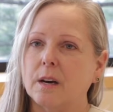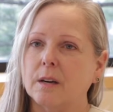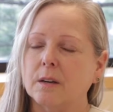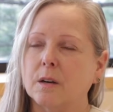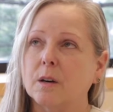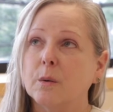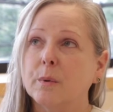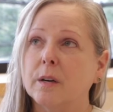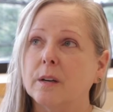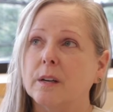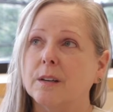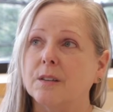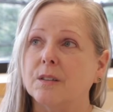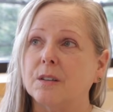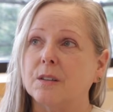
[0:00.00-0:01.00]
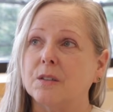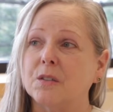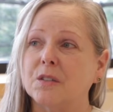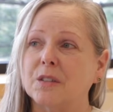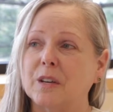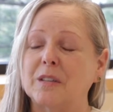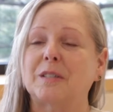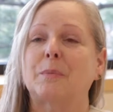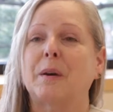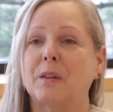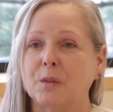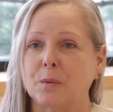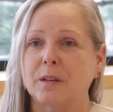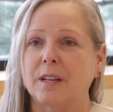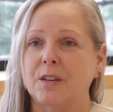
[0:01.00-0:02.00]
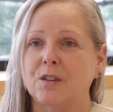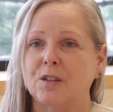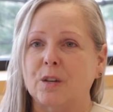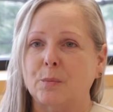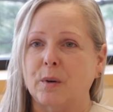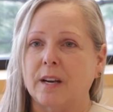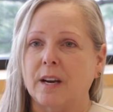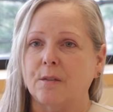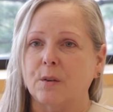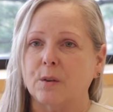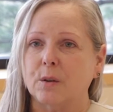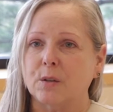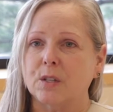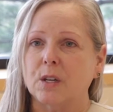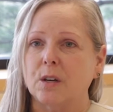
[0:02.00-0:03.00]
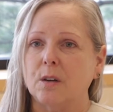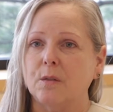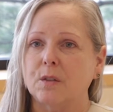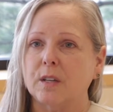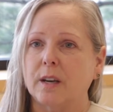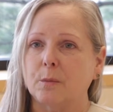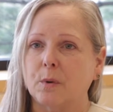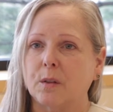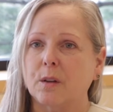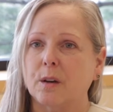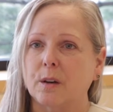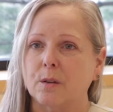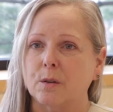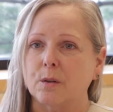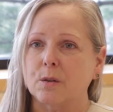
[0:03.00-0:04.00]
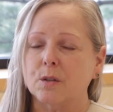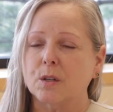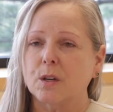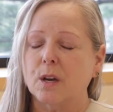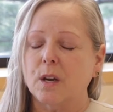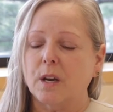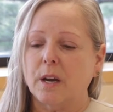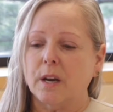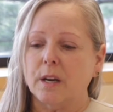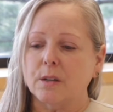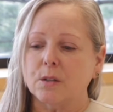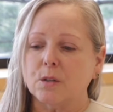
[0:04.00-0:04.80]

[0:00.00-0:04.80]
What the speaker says: Karma is about the relationship we have with ourselves and with others. And